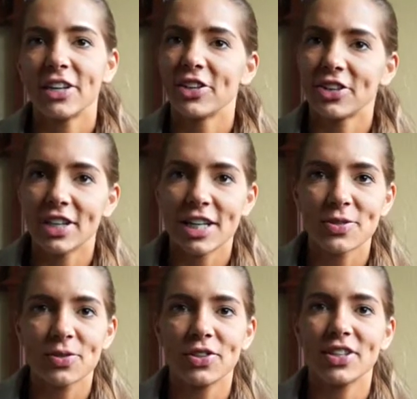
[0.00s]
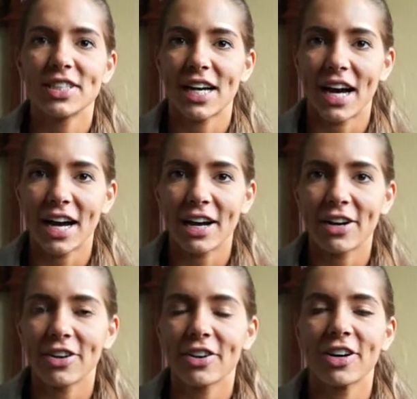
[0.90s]
there are days when you get
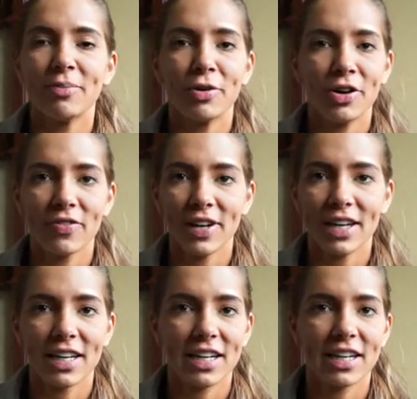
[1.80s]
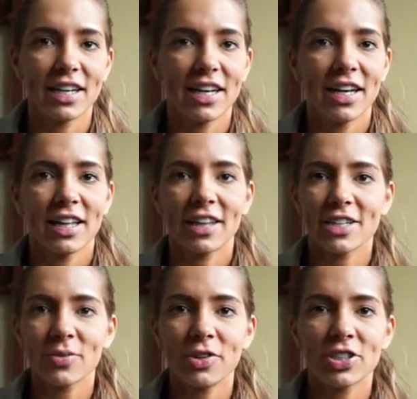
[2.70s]
tired or unmotivated, and
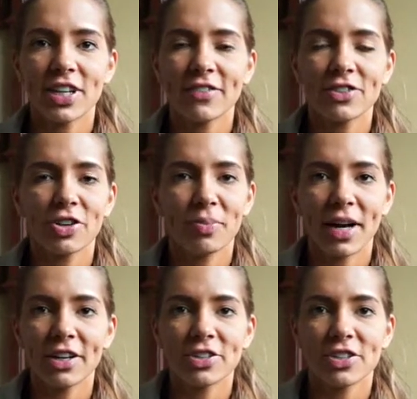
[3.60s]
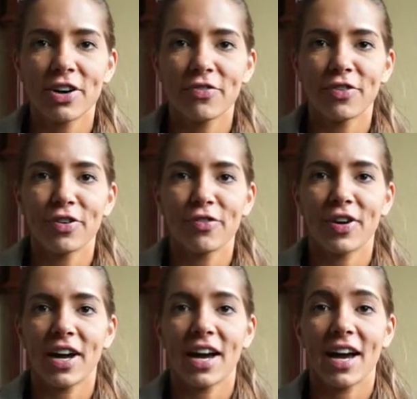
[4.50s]
that's when you just have to remind yourself of
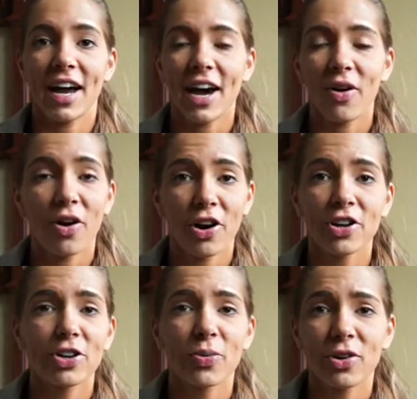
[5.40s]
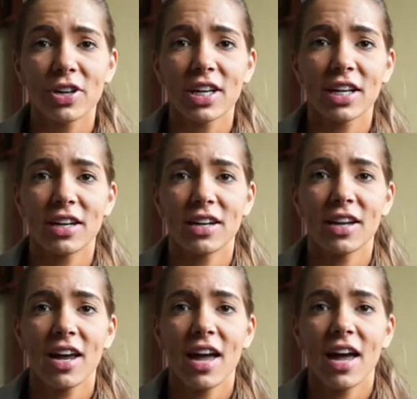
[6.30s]
how hard you're working
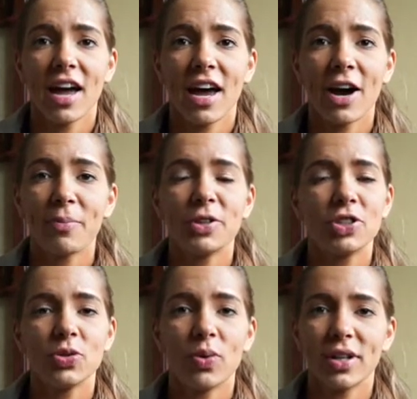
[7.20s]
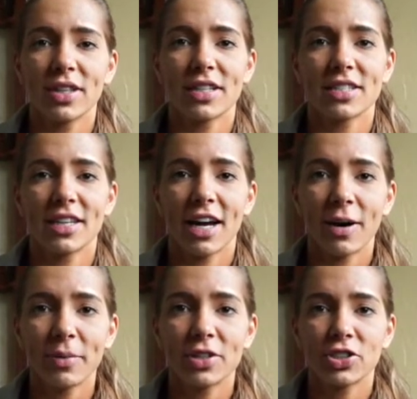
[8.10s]
and how much you want this and
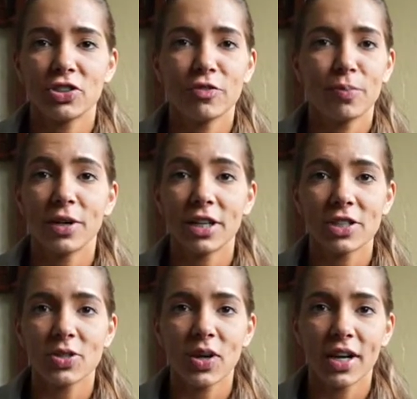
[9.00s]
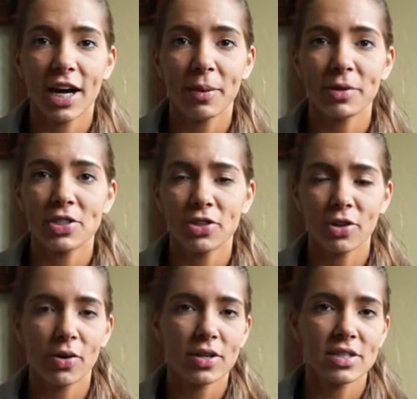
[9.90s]
how much you've put into it and how much you're
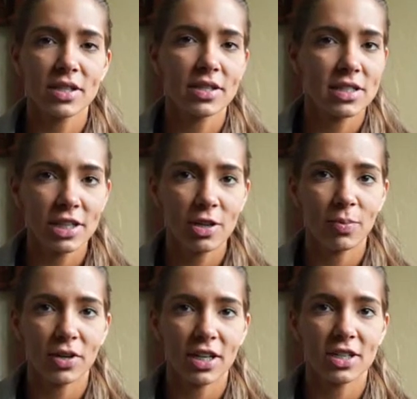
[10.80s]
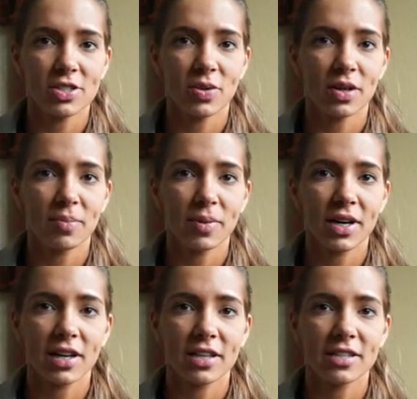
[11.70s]
going to continue putting into it.
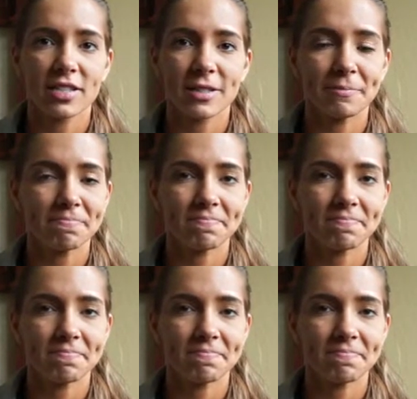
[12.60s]
Because